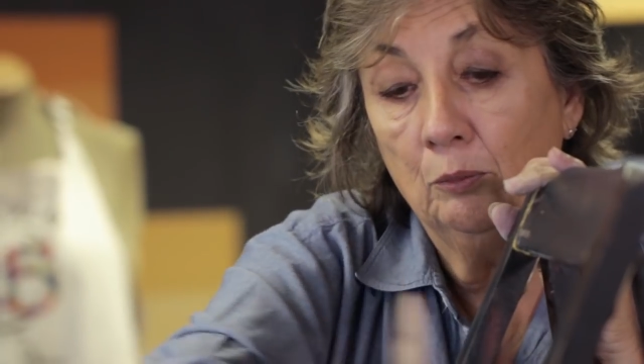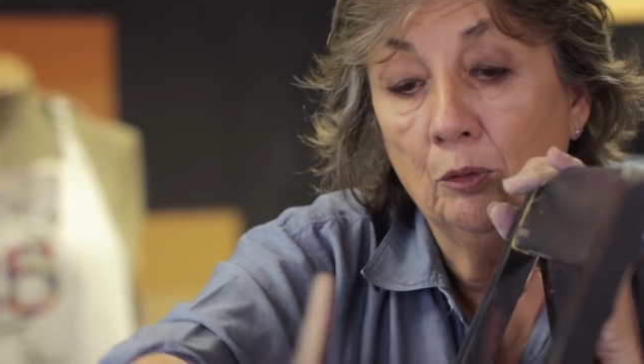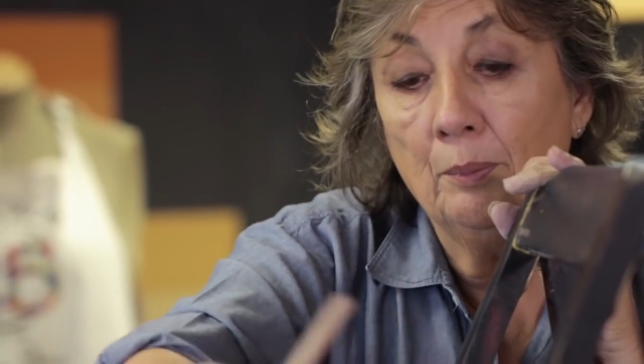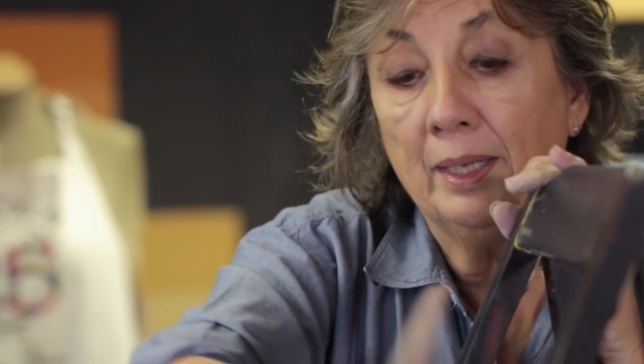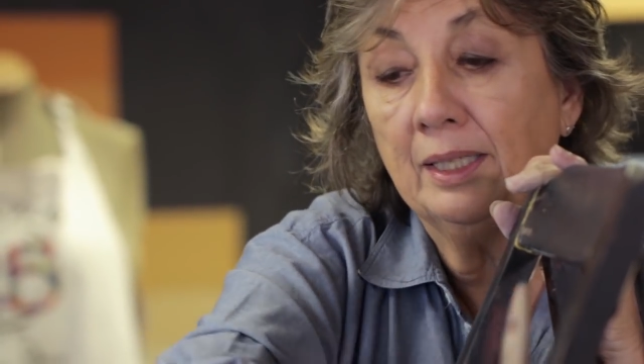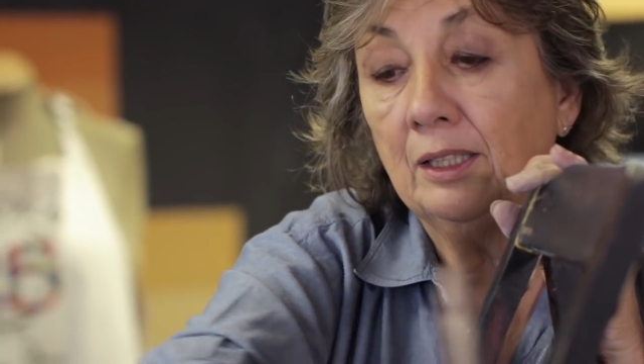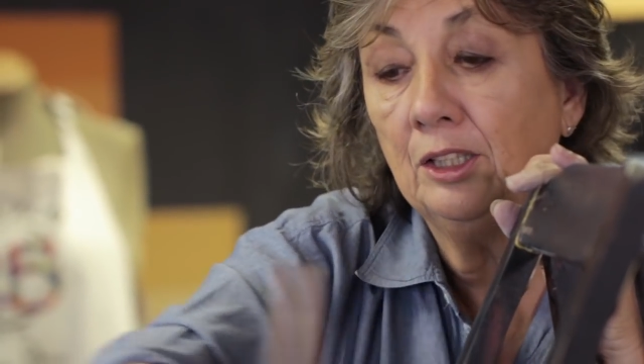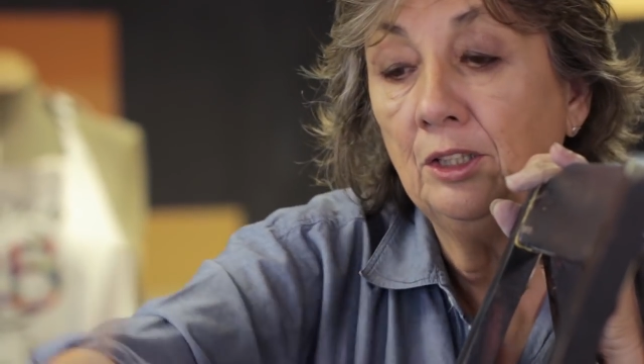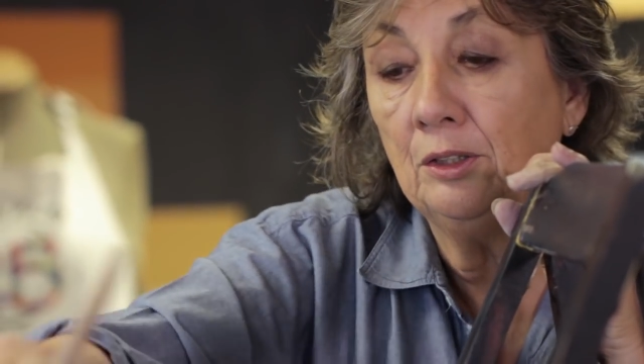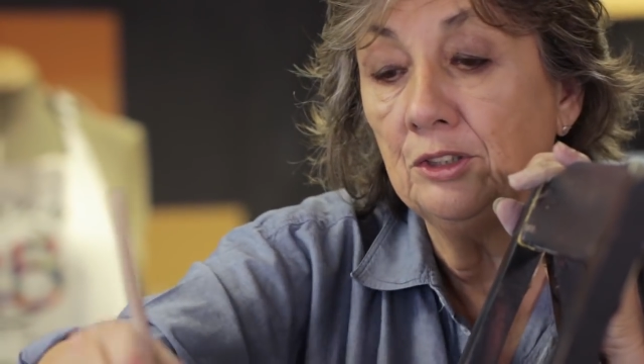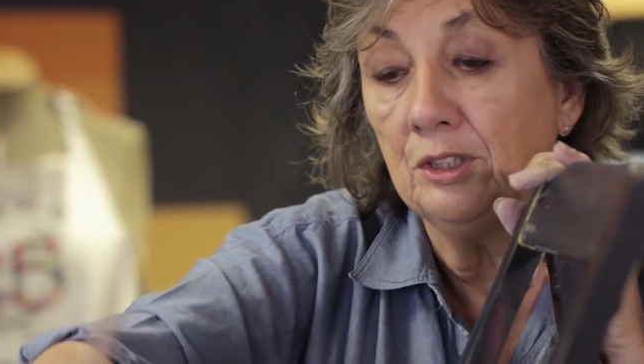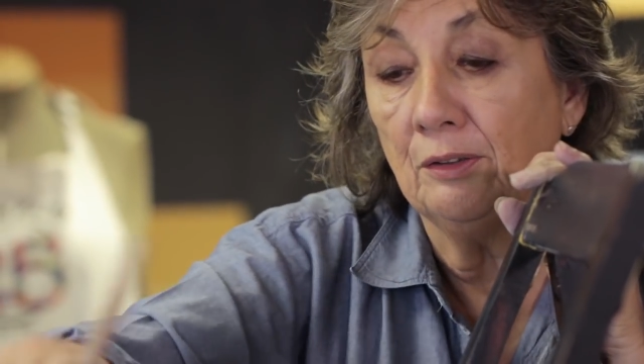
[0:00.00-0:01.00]
will make a
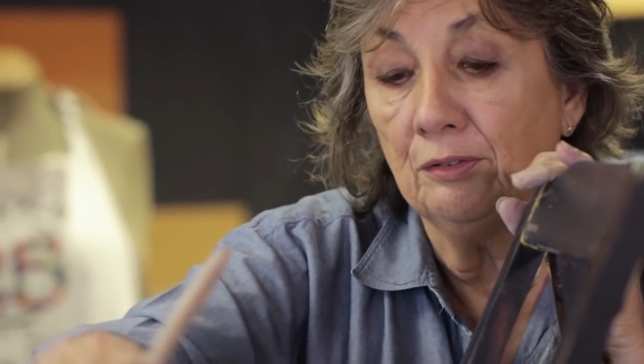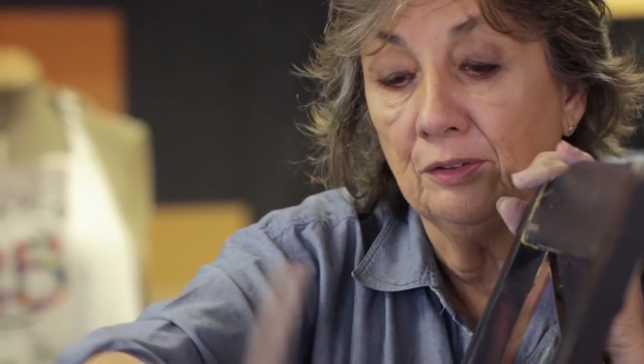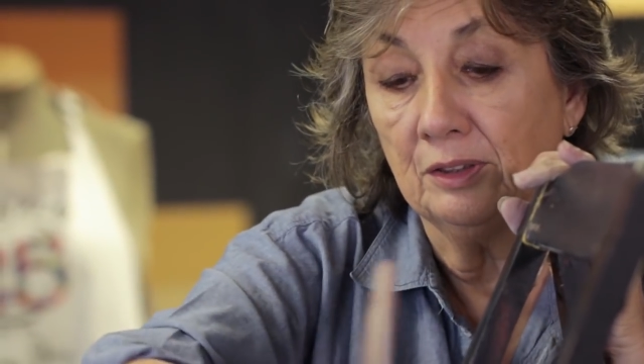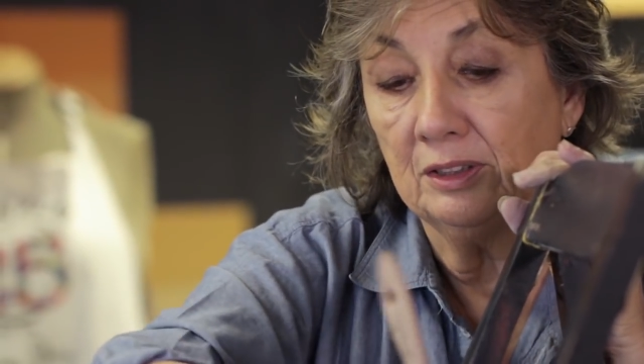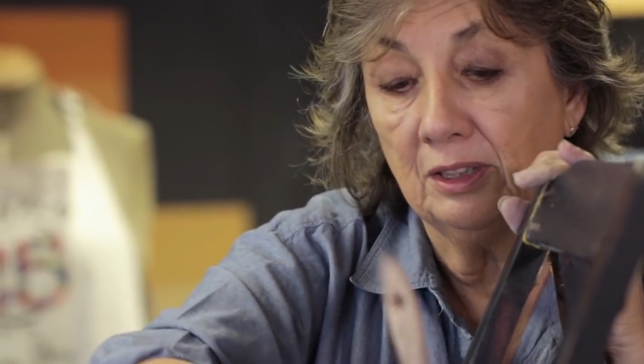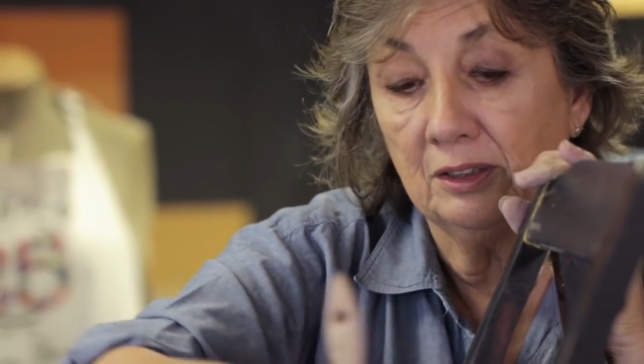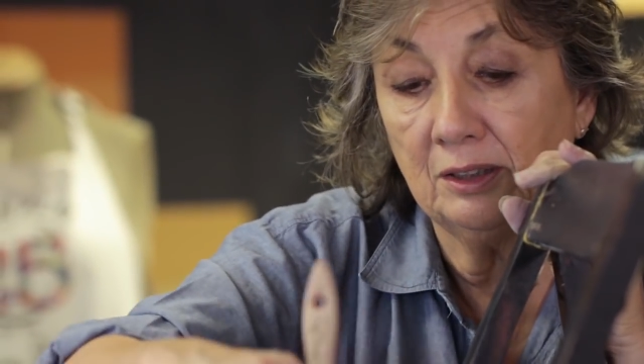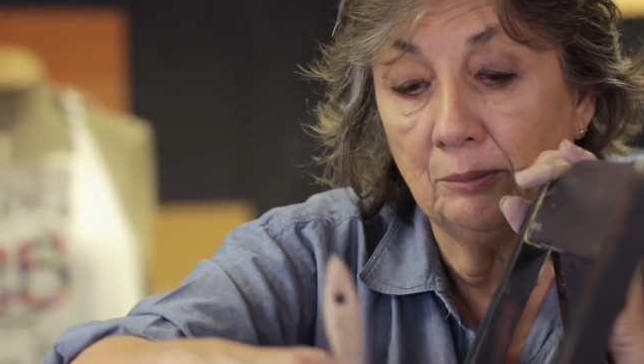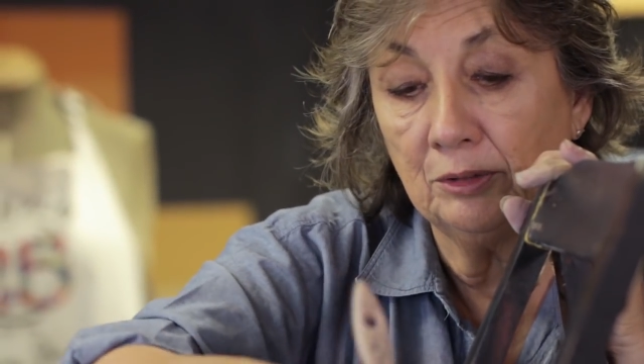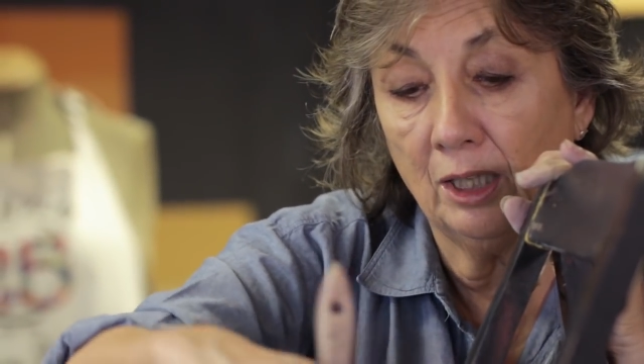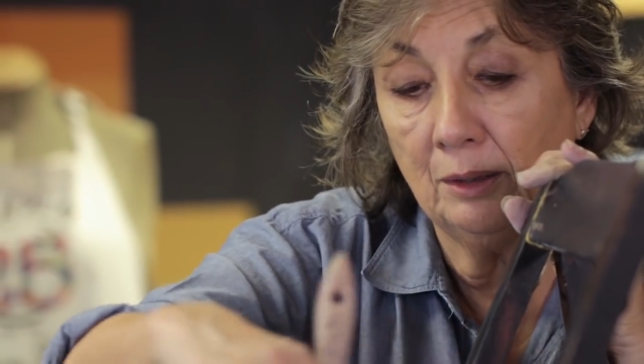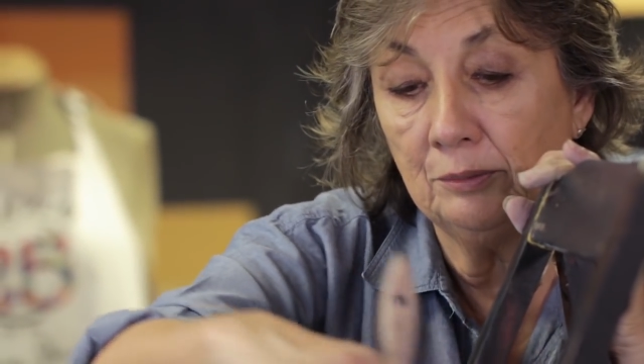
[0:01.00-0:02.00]
huge difference. So
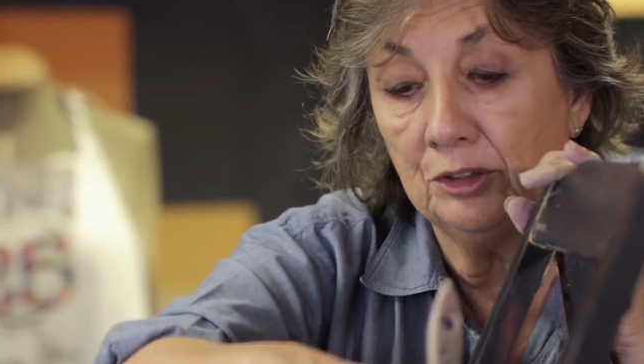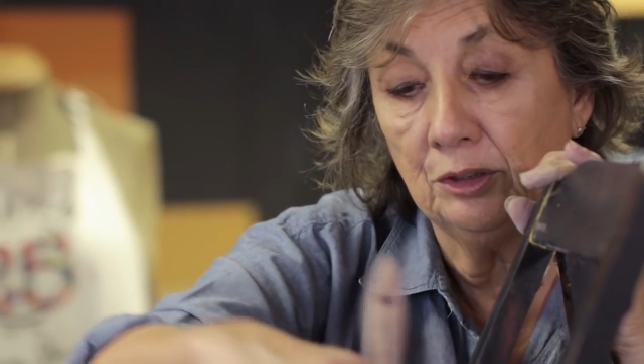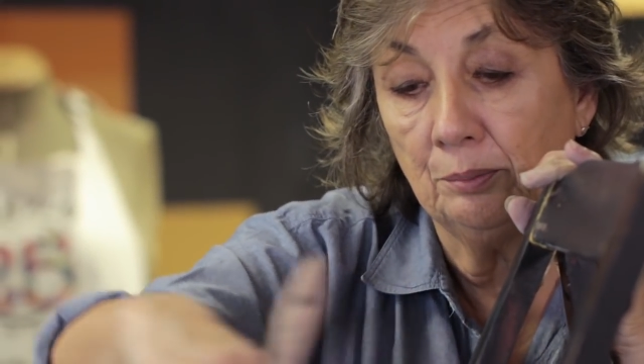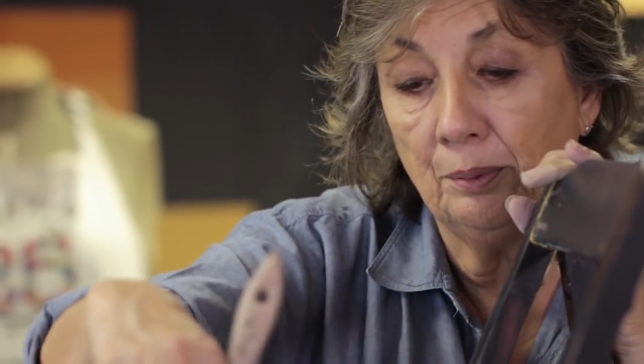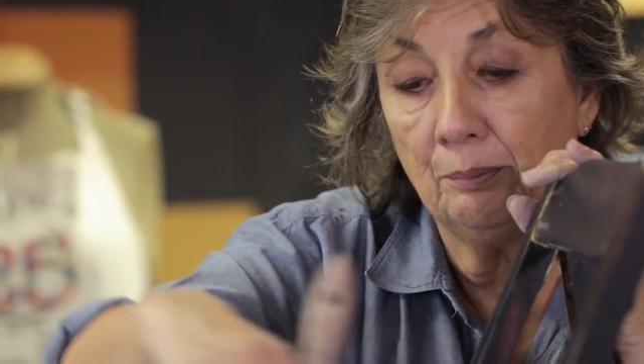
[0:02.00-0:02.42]
sometimes you